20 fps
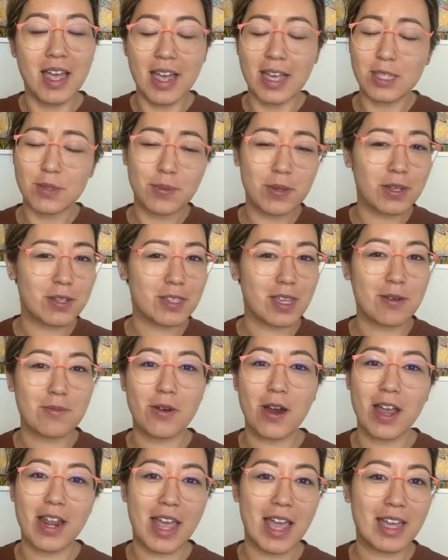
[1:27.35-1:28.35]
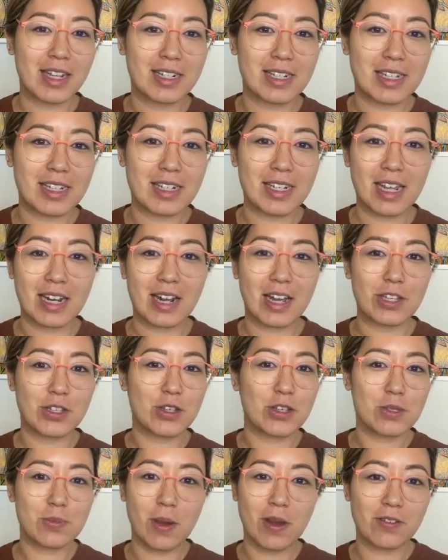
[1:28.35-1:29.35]
it's because I'm right-handed and I
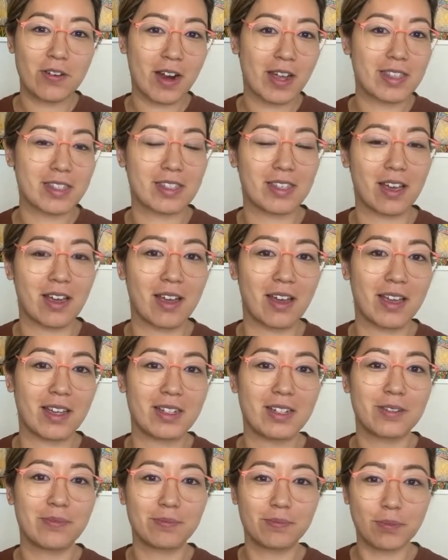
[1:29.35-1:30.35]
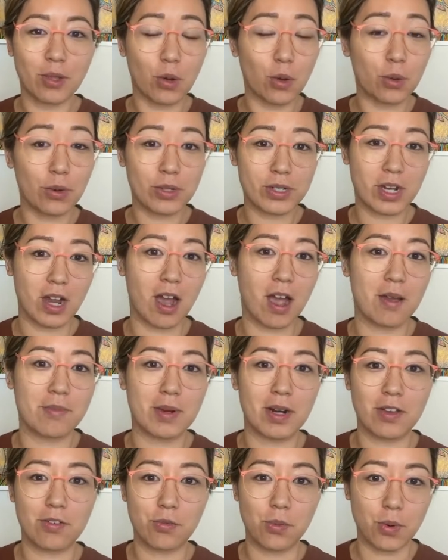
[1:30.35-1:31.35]
use my right side all the
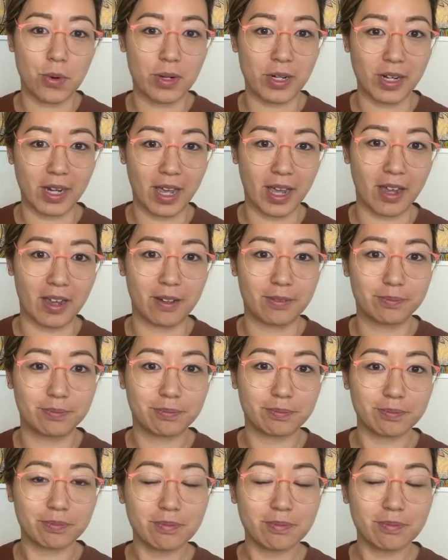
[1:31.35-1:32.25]
time and I've worn it out.